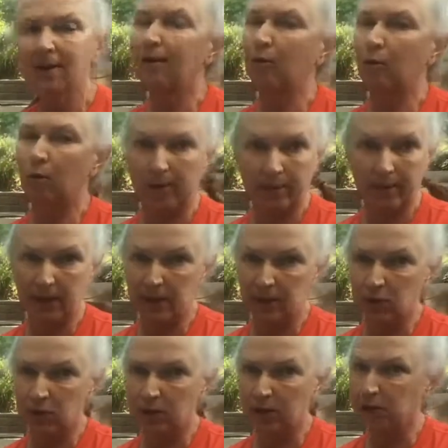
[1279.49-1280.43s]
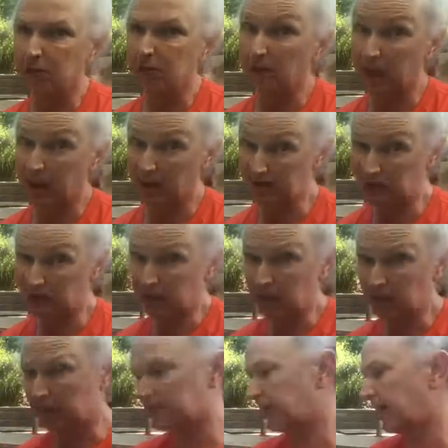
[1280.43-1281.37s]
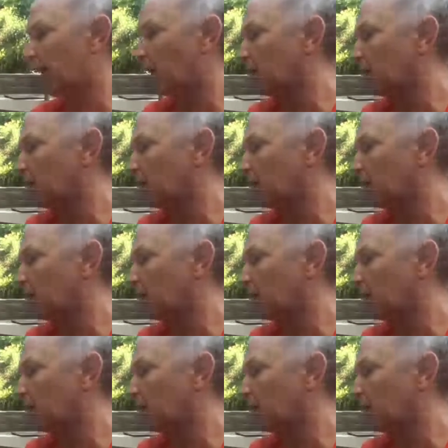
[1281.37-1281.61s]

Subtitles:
Well, I'm an engineer, so let's test it out.